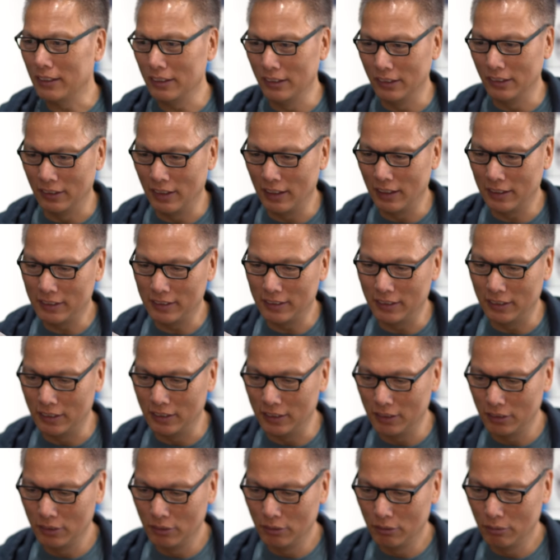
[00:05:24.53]
So that's
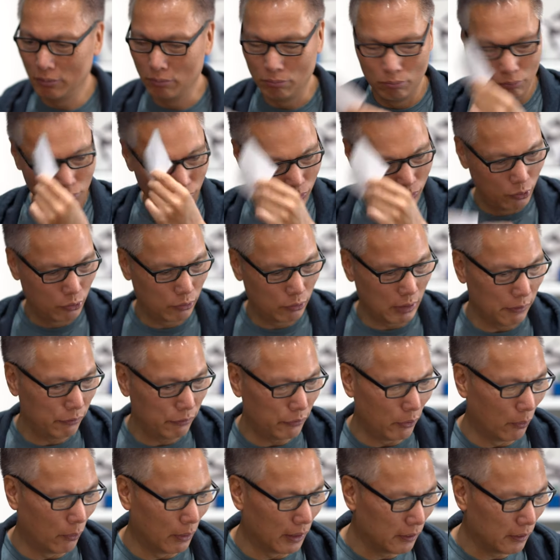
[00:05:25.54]

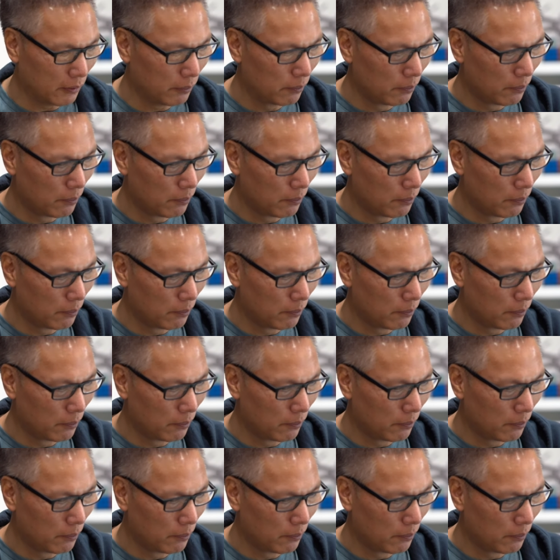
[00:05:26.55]
straightforward.